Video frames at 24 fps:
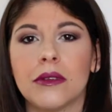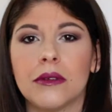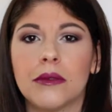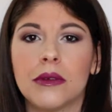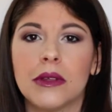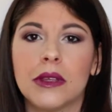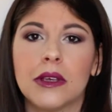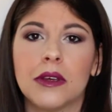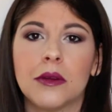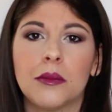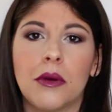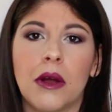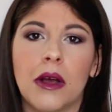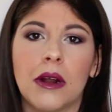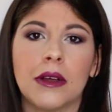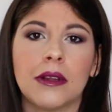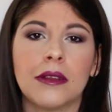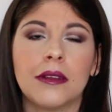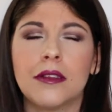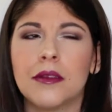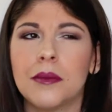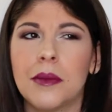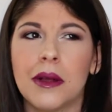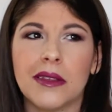a really good product.
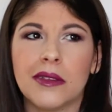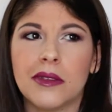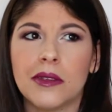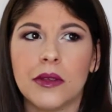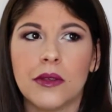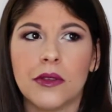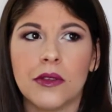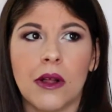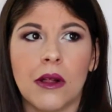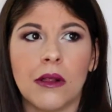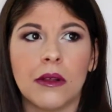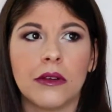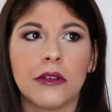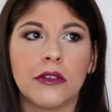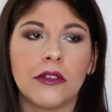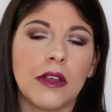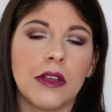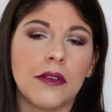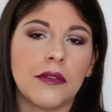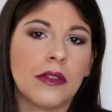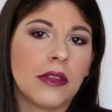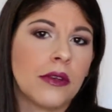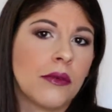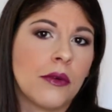It's about $6,
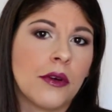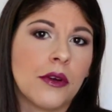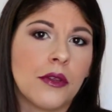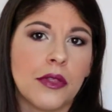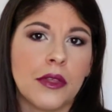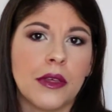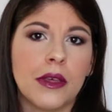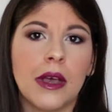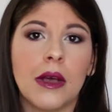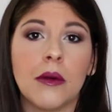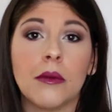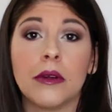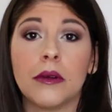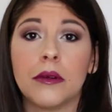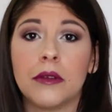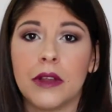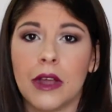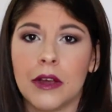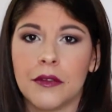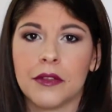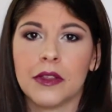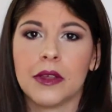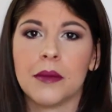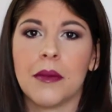definitely worth it. I would
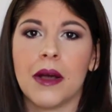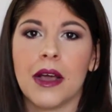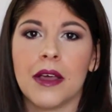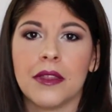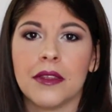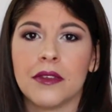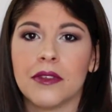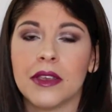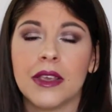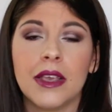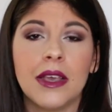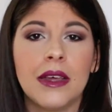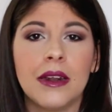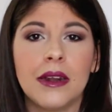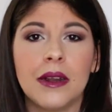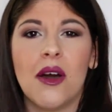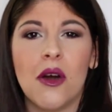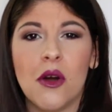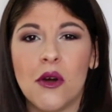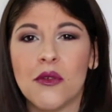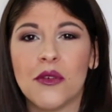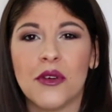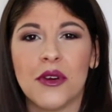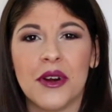definitely buy this again,
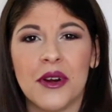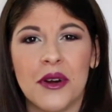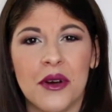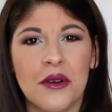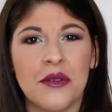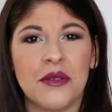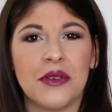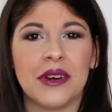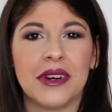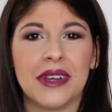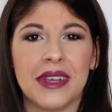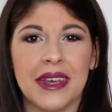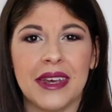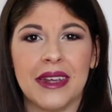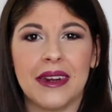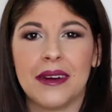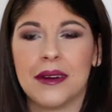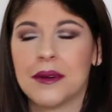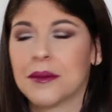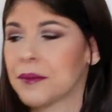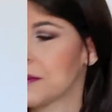over and over again. This